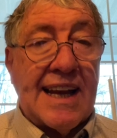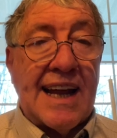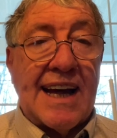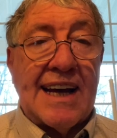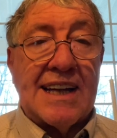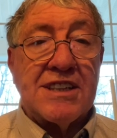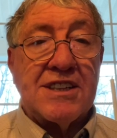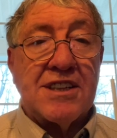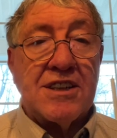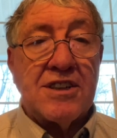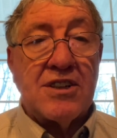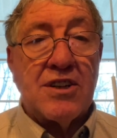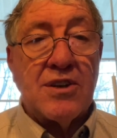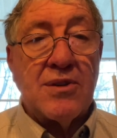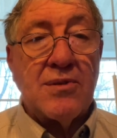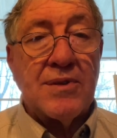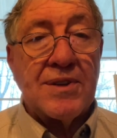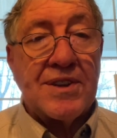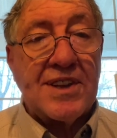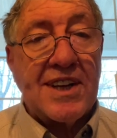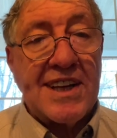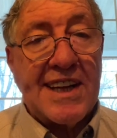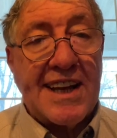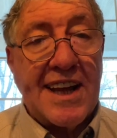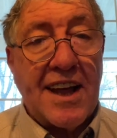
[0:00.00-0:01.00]
had to do
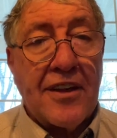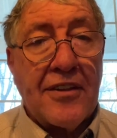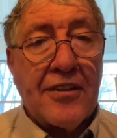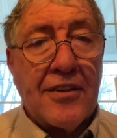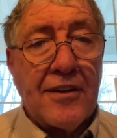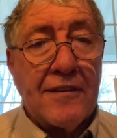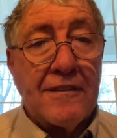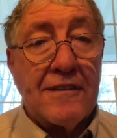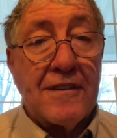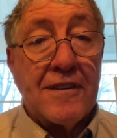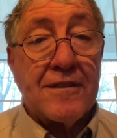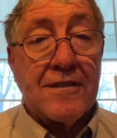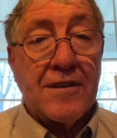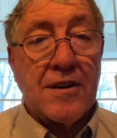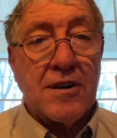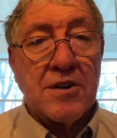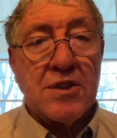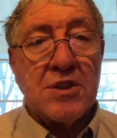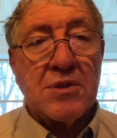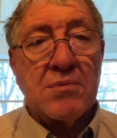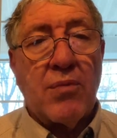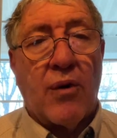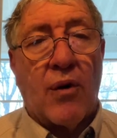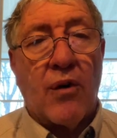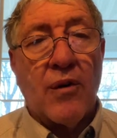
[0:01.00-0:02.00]
with the death of the
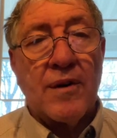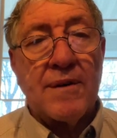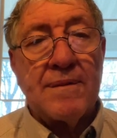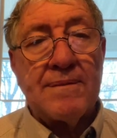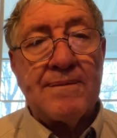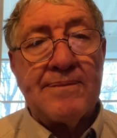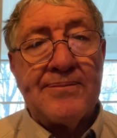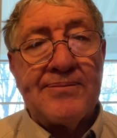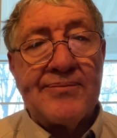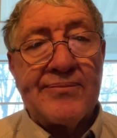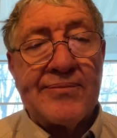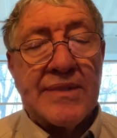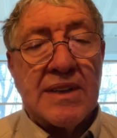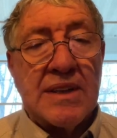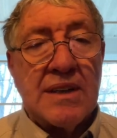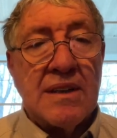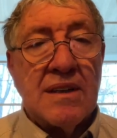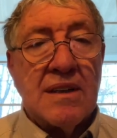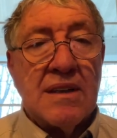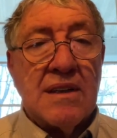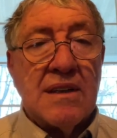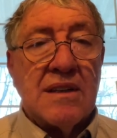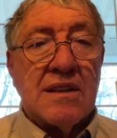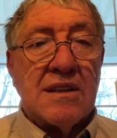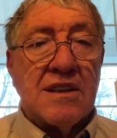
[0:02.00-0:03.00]
firstborn.
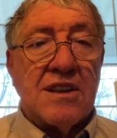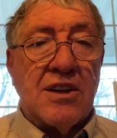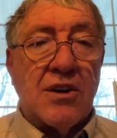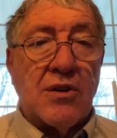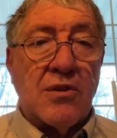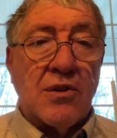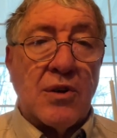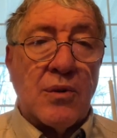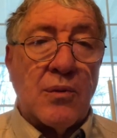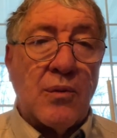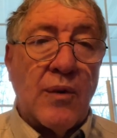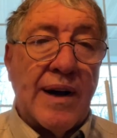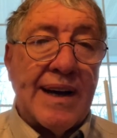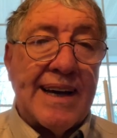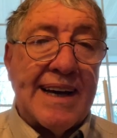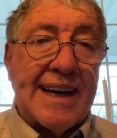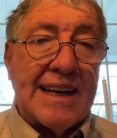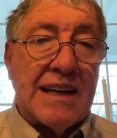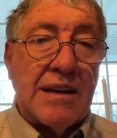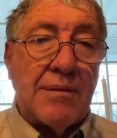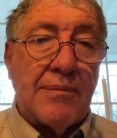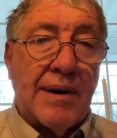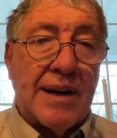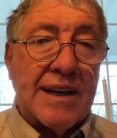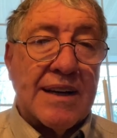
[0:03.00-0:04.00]
The only way
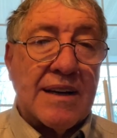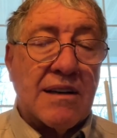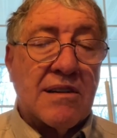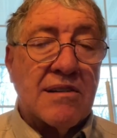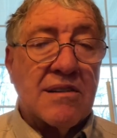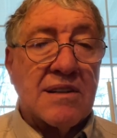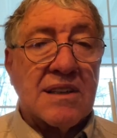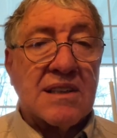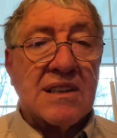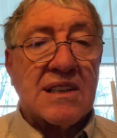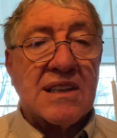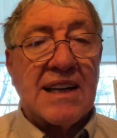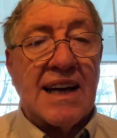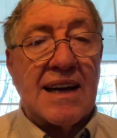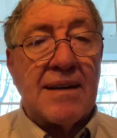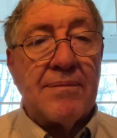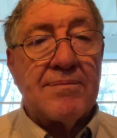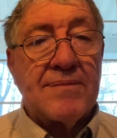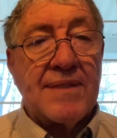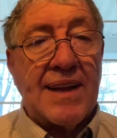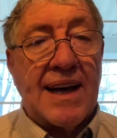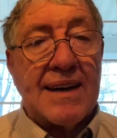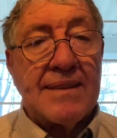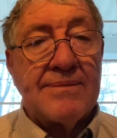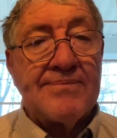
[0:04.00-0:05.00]
anybody could
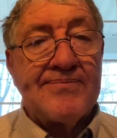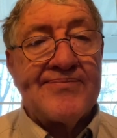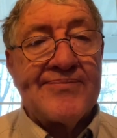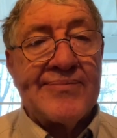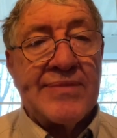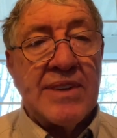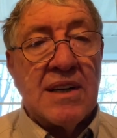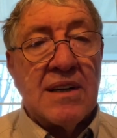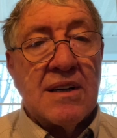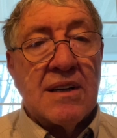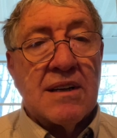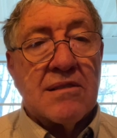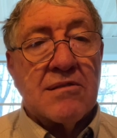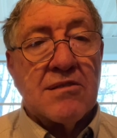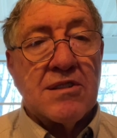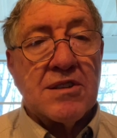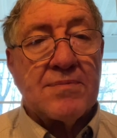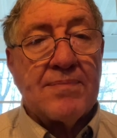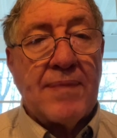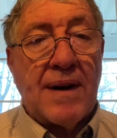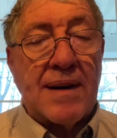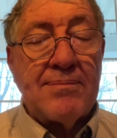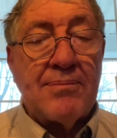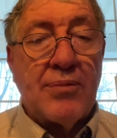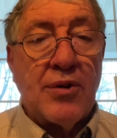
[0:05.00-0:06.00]
escape that was
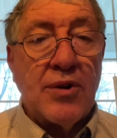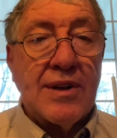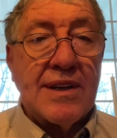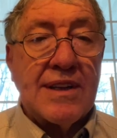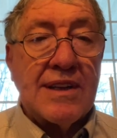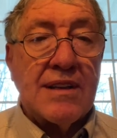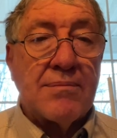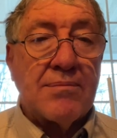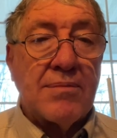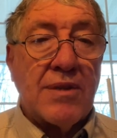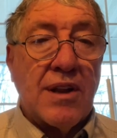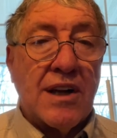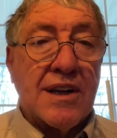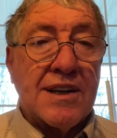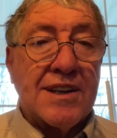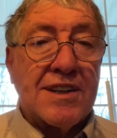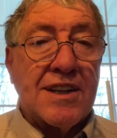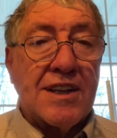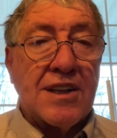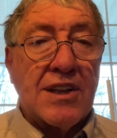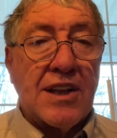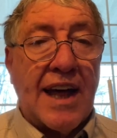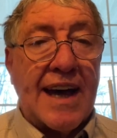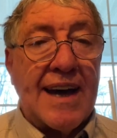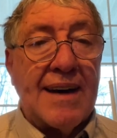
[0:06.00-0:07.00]
by putting the blood of
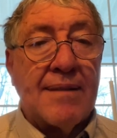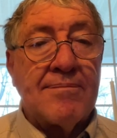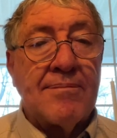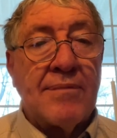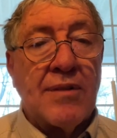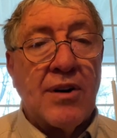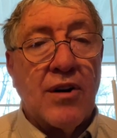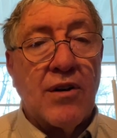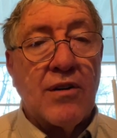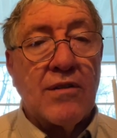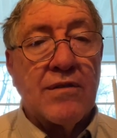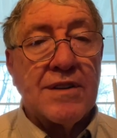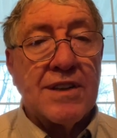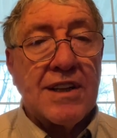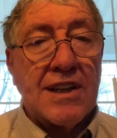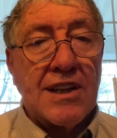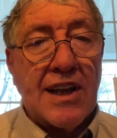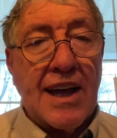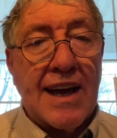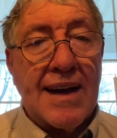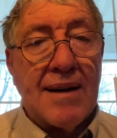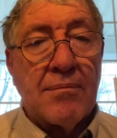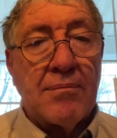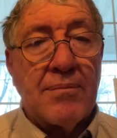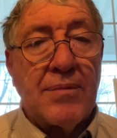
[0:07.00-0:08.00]
the lamb over the
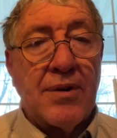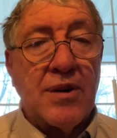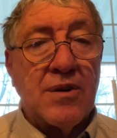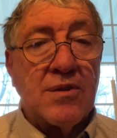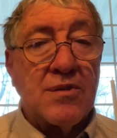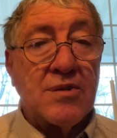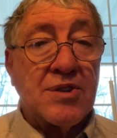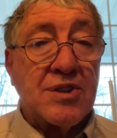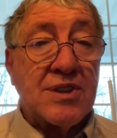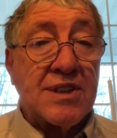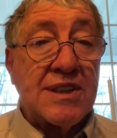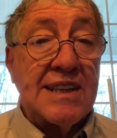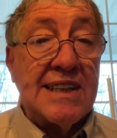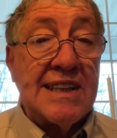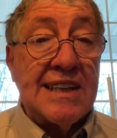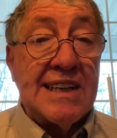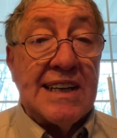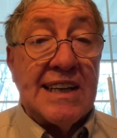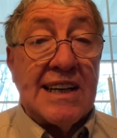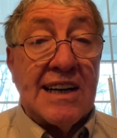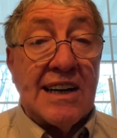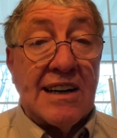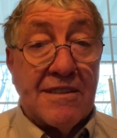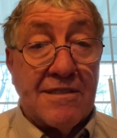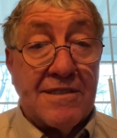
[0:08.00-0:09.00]
lamppost
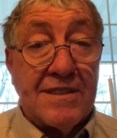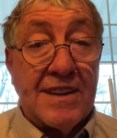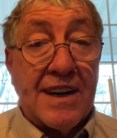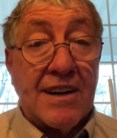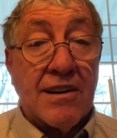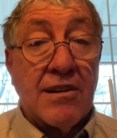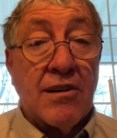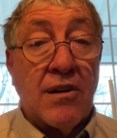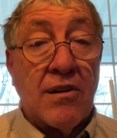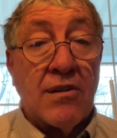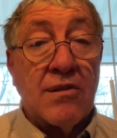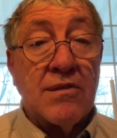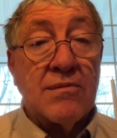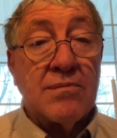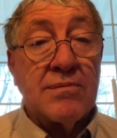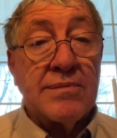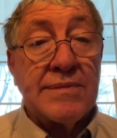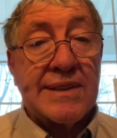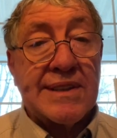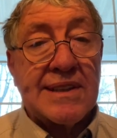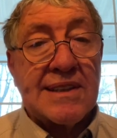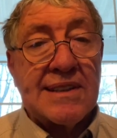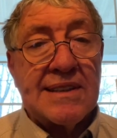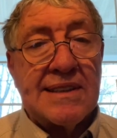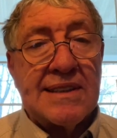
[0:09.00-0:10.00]
of their
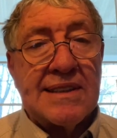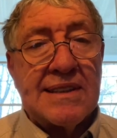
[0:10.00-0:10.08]
homes.